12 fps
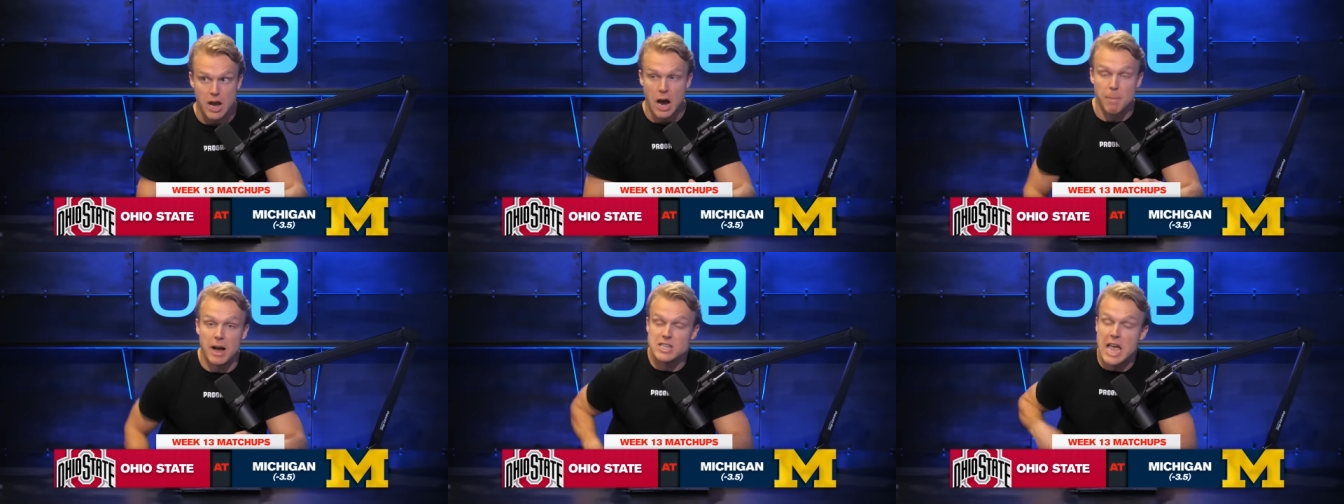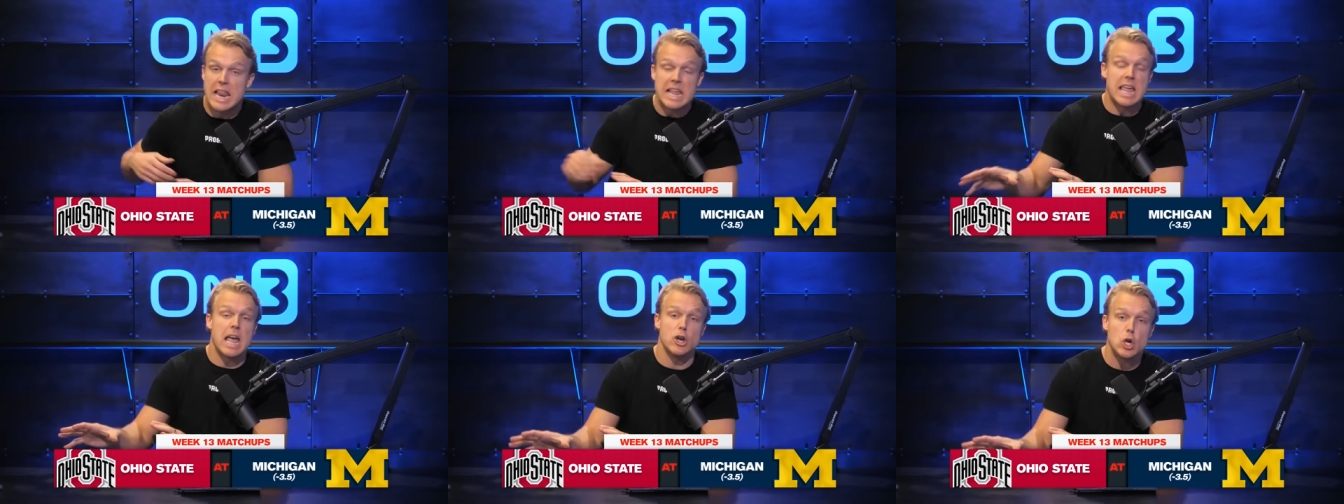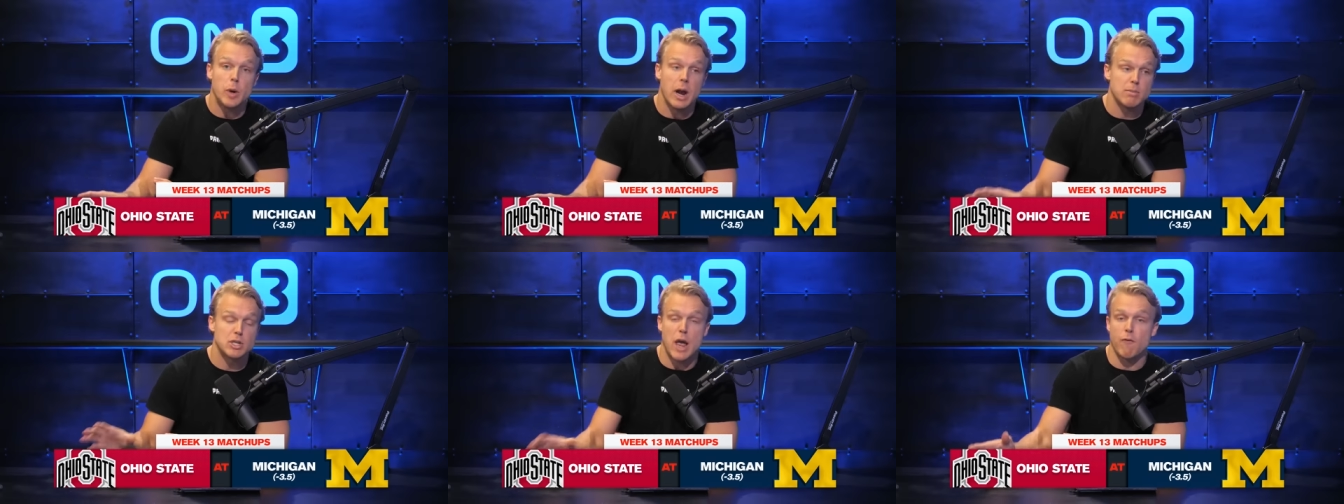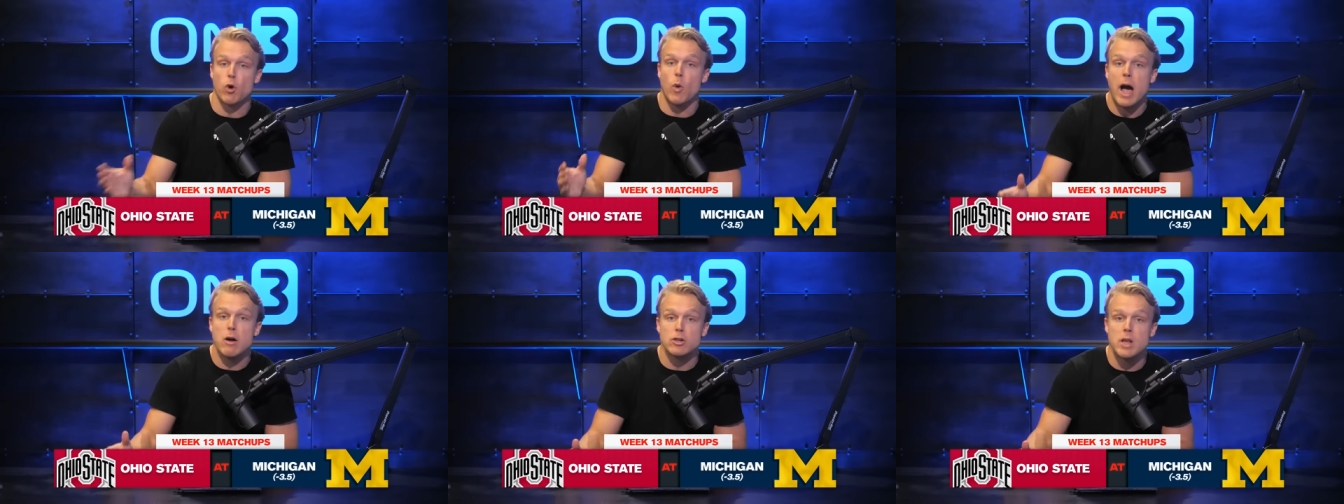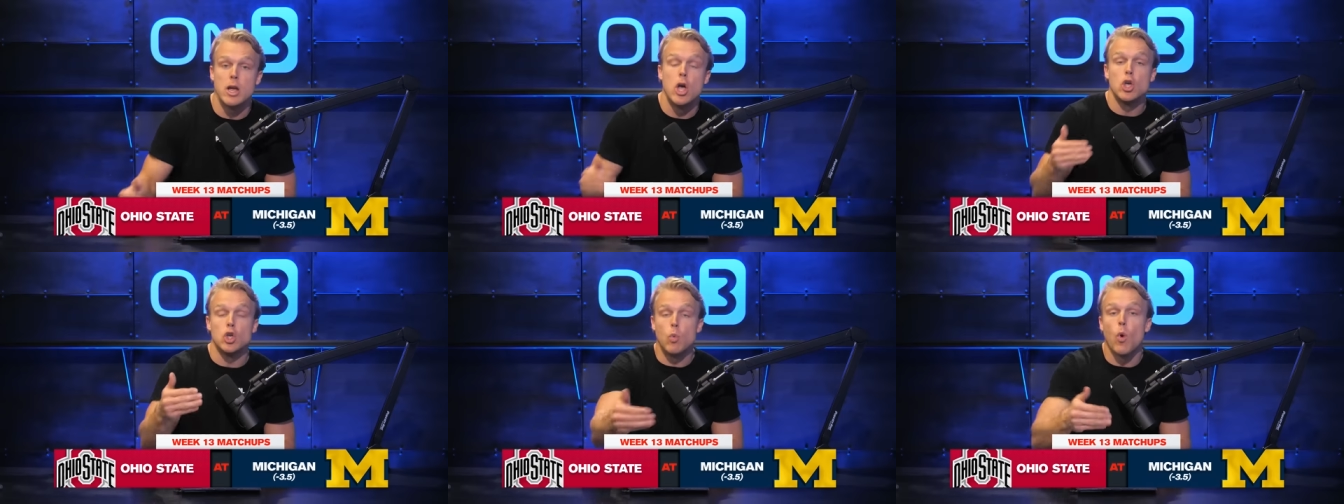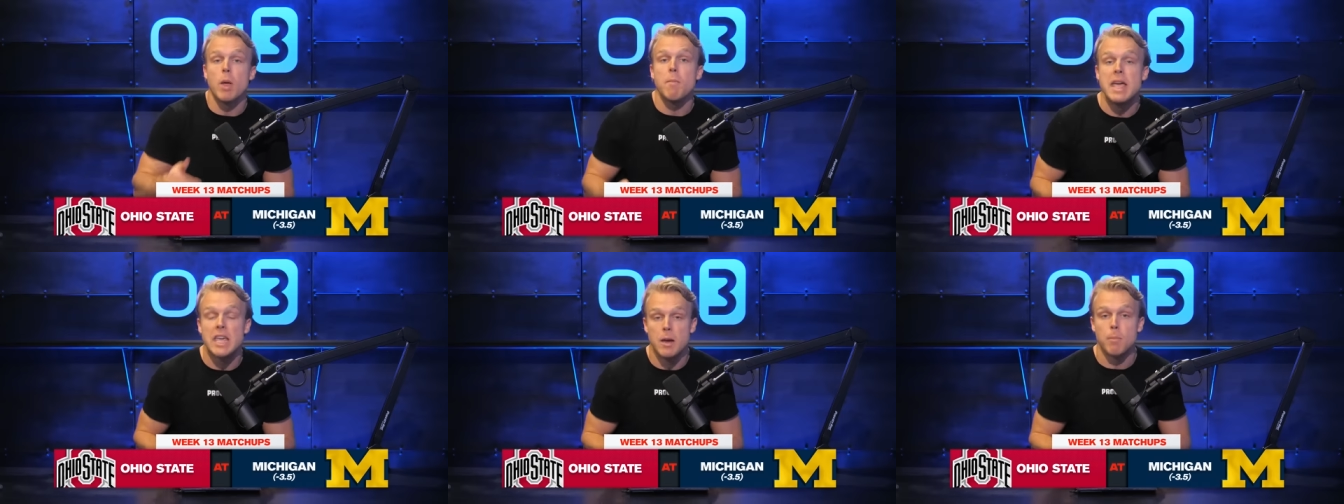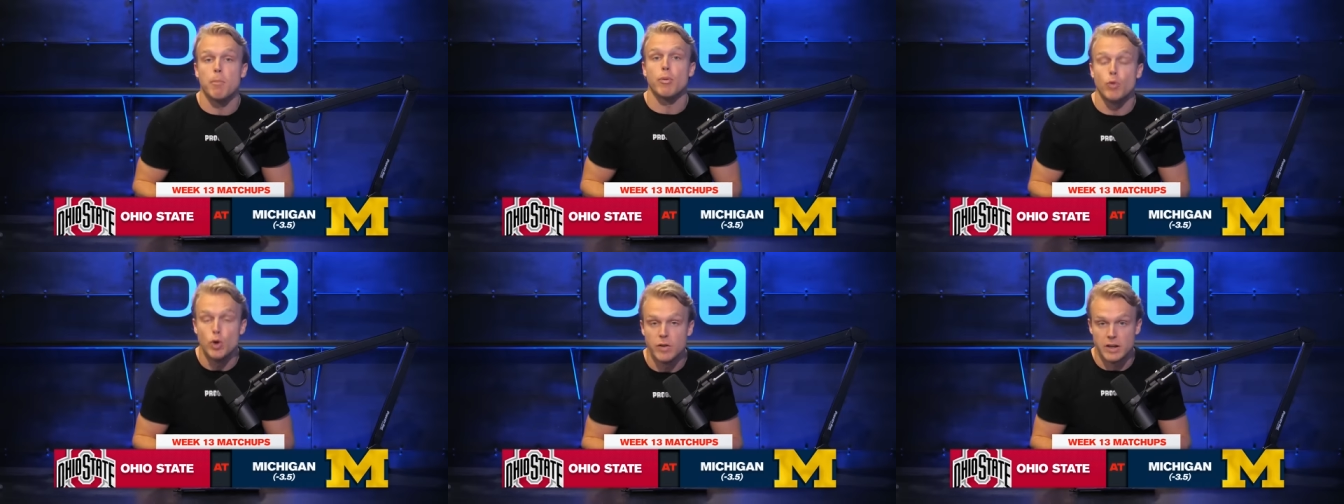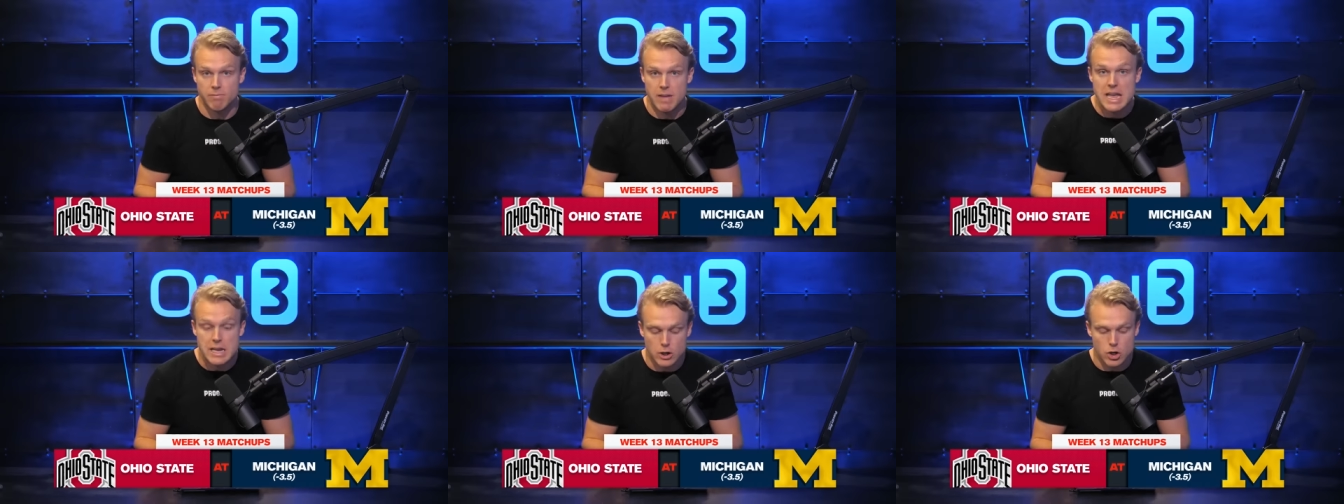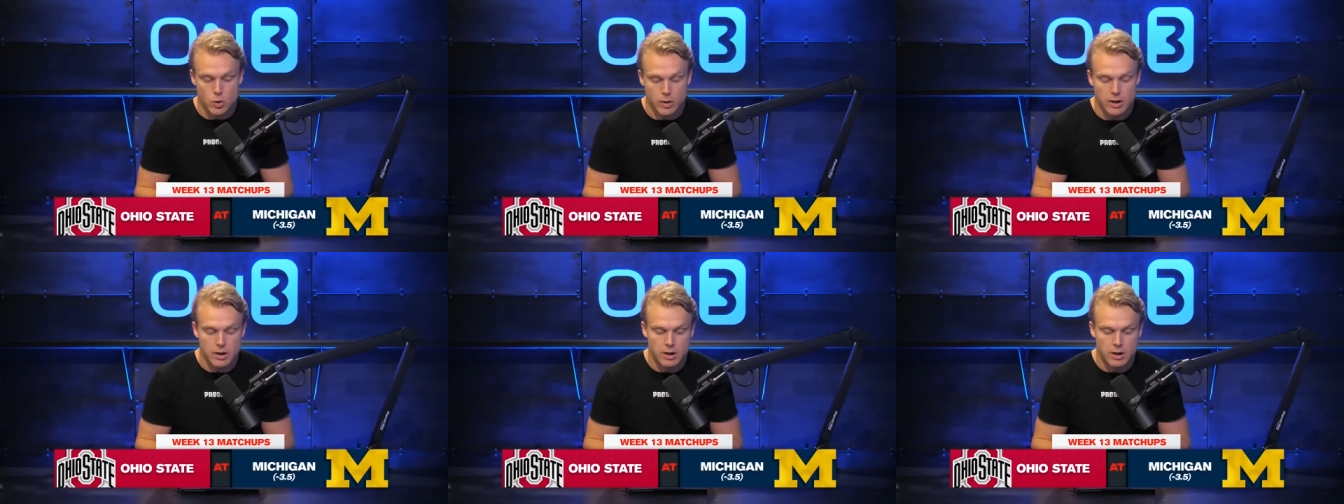I'm not saying he can't do it. I'm saying for Ohio State, you want to make him prove it that he can do it.